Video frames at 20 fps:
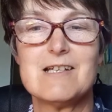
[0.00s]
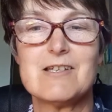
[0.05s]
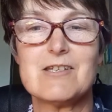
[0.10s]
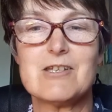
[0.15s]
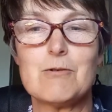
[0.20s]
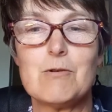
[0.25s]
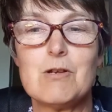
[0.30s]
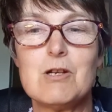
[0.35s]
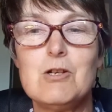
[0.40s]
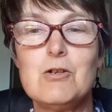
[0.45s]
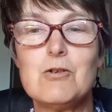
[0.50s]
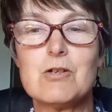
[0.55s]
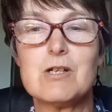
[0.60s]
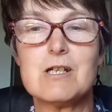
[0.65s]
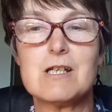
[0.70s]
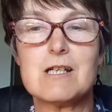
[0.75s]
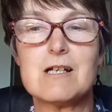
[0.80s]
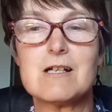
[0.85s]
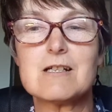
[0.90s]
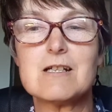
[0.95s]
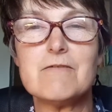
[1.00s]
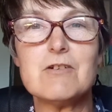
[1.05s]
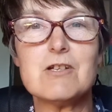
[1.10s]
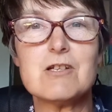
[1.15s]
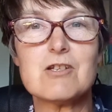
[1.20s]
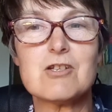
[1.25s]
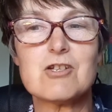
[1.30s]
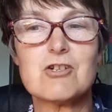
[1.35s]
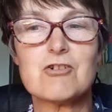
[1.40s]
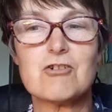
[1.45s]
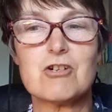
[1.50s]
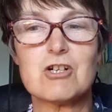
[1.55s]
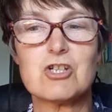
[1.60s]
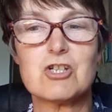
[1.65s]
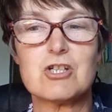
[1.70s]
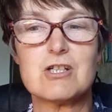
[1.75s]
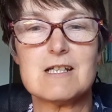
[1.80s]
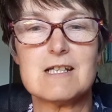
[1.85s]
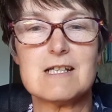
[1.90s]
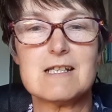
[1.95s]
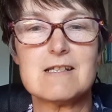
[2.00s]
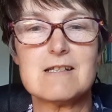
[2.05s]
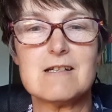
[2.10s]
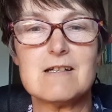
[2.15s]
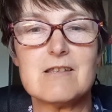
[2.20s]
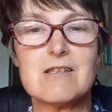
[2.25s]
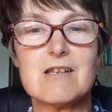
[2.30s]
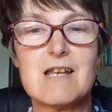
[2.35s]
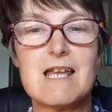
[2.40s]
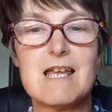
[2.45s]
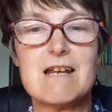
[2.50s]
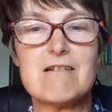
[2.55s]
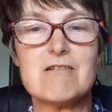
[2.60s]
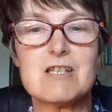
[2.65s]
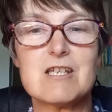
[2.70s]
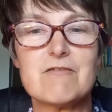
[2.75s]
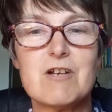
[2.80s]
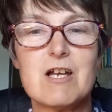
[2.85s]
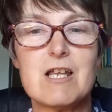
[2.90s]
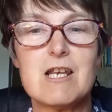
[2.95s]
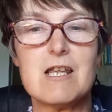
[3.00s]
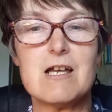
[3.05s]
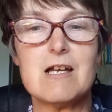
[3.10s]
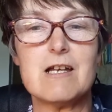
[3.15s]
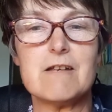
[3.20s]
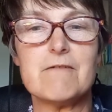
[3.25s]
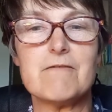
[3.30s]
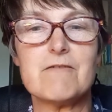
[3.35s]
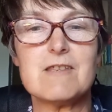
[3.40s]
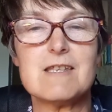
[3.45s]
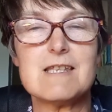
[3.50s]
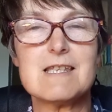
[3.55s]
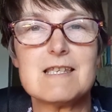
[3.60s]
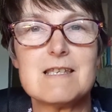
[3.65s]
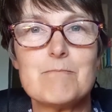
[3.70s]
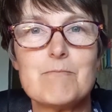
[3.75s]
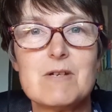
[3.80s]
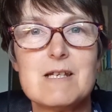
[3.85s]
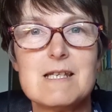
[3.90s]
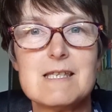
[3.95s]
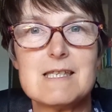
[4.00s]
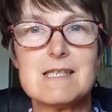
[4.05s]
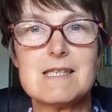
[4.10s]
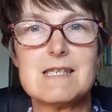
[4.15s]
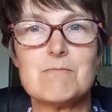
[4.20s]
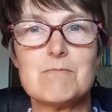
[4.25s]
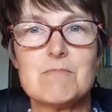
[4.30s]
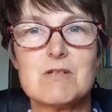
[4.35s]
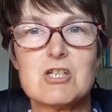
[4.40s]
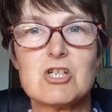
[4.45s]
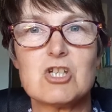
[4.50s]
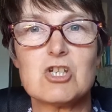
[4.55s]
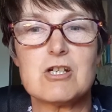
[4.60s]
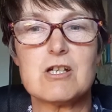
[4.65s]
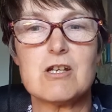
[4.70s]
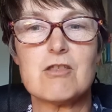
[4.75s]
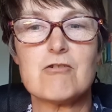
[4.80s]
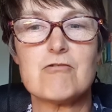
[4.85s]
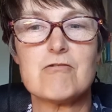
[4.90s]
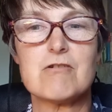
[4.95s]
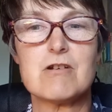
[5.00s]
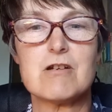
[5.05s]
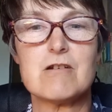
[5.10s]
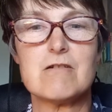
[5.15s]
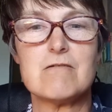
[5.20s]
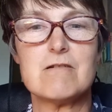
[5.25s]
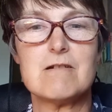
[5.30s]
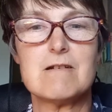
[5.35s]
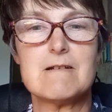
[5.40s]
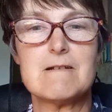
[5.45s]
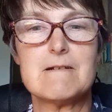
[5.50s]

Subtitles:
So a look at our governance structure and other areas of our life, this simplicity must shine through.